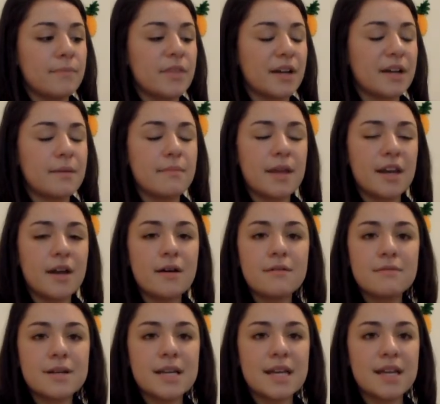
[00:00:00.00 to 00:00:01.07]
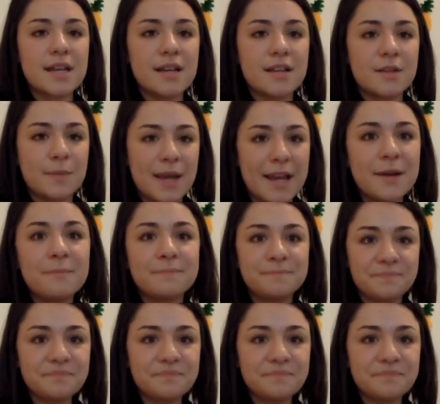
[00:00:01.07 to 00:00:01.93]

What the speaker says: the Camino in Spain.